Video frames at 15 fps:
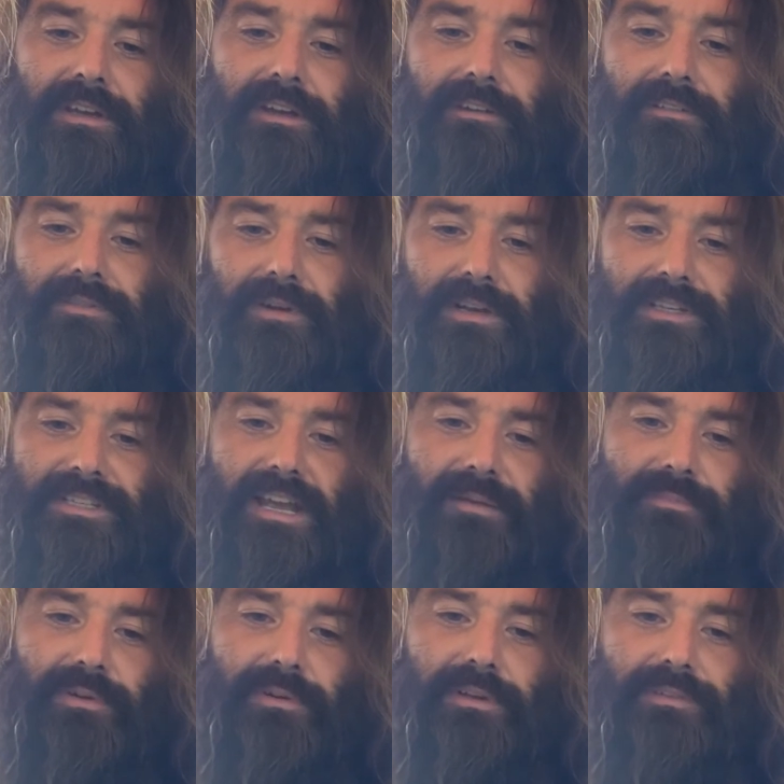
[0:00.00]
For
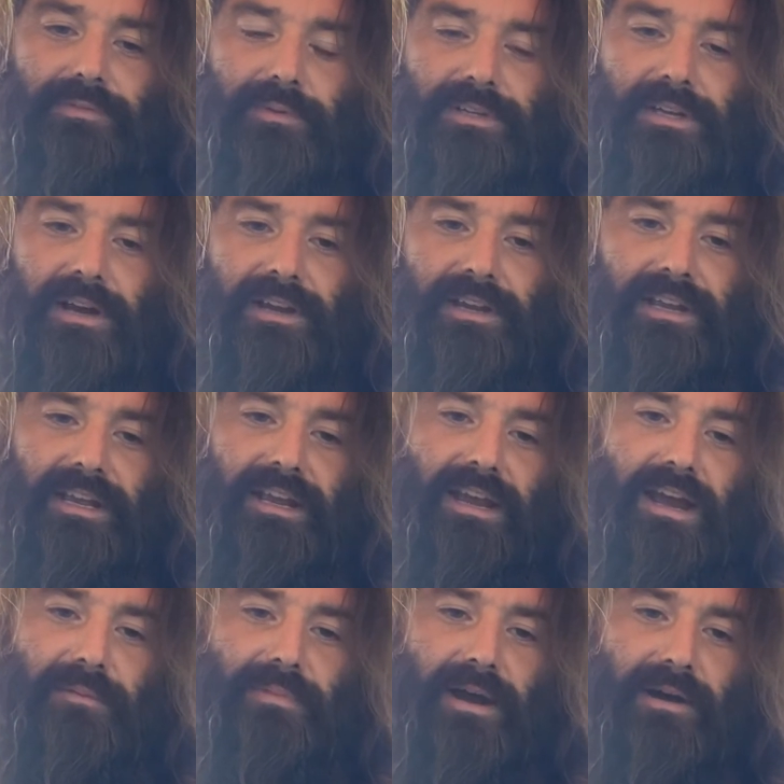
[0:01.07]
example, if we're talking
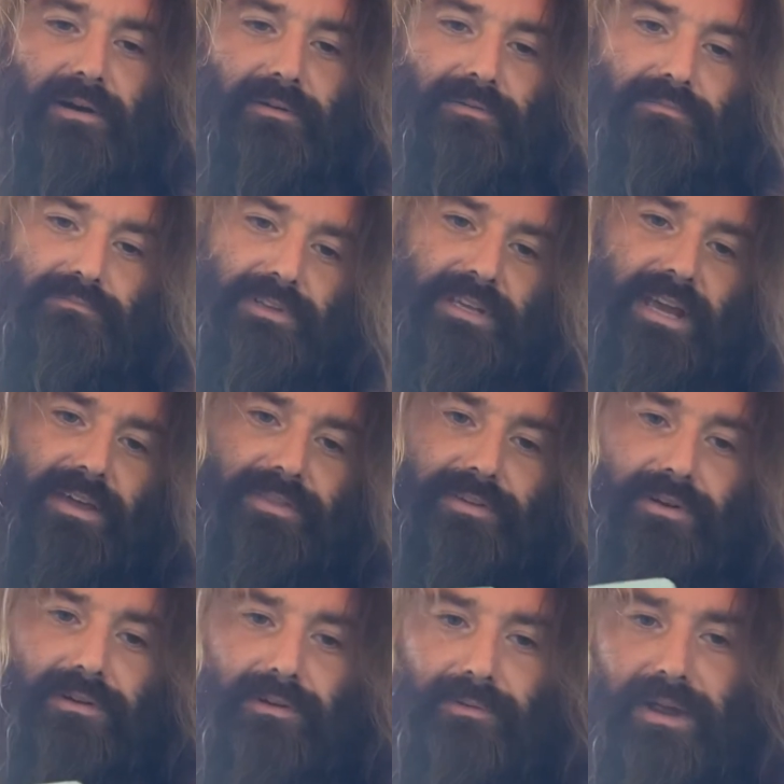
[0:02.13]
about
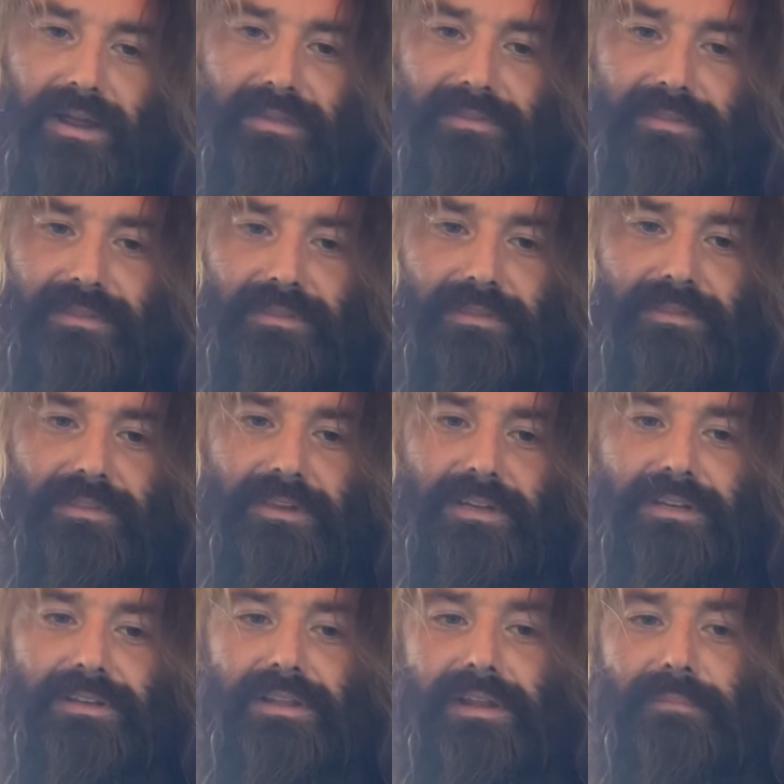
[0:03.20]
Kether, right? The
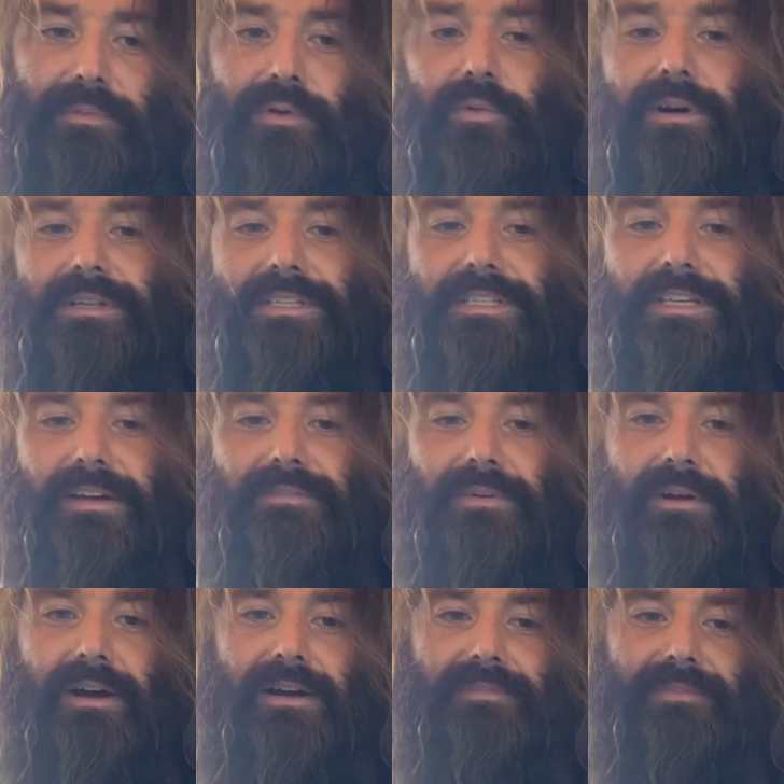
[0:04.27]
number 1
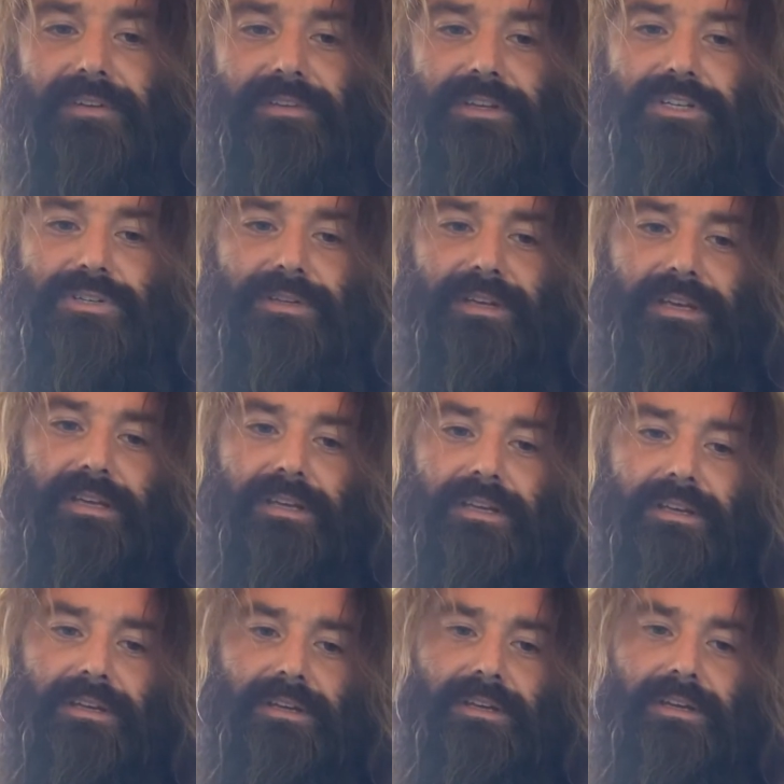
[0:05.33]
Sephiroth on the tree.
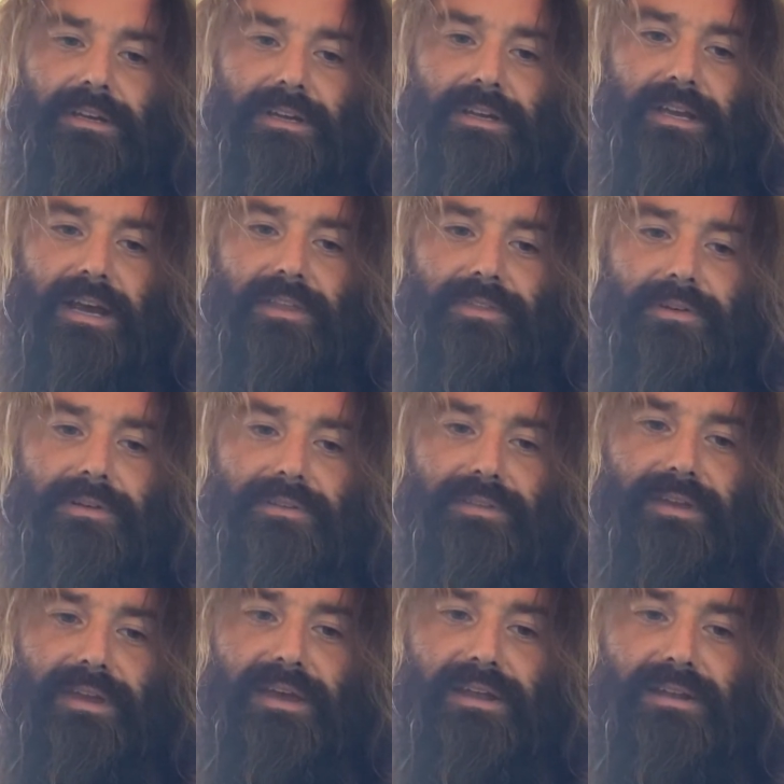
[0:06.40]
Kether,
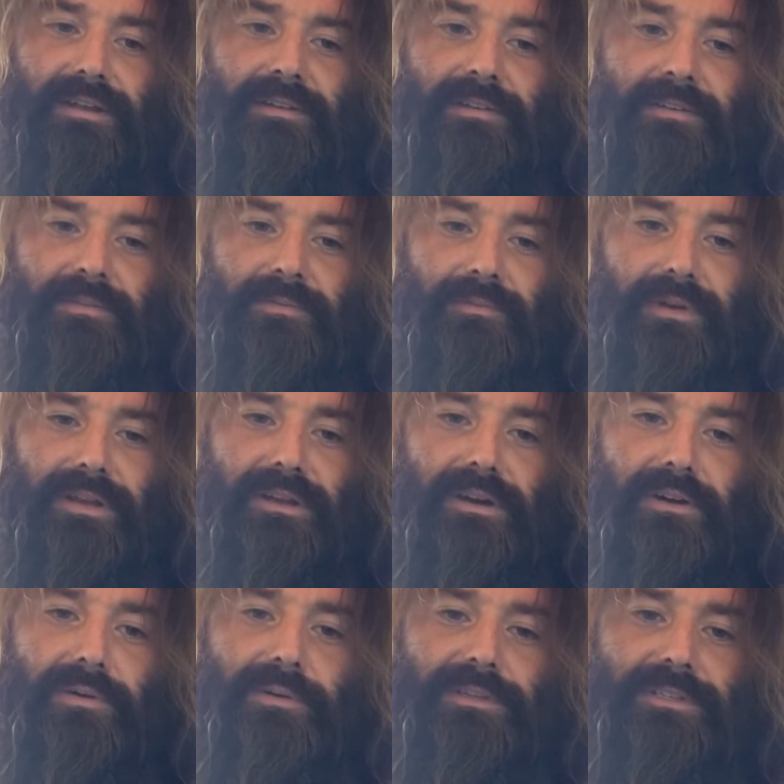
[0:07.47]
then, we
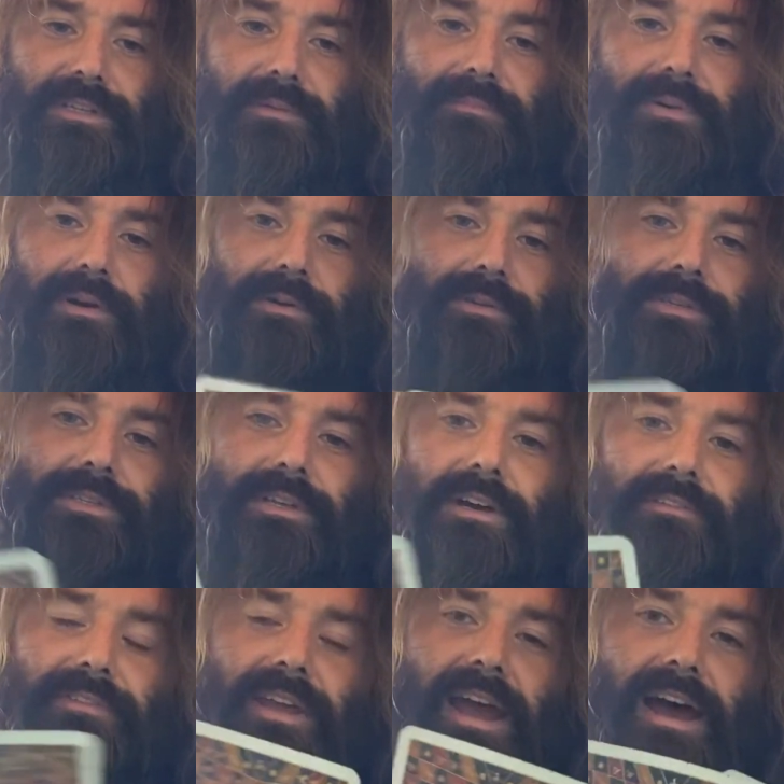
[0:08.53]
know, is composed
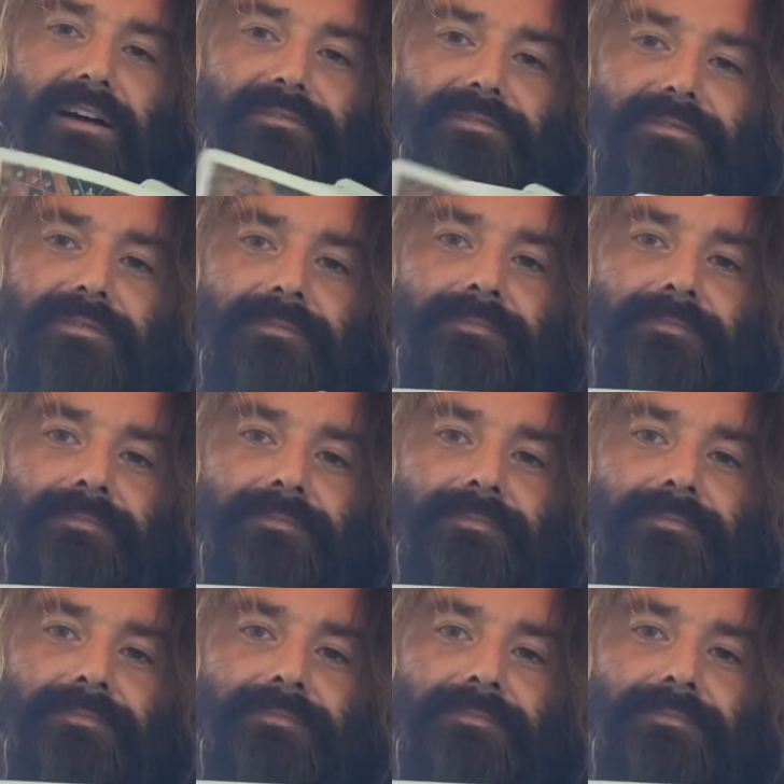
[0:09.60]
of Kaf,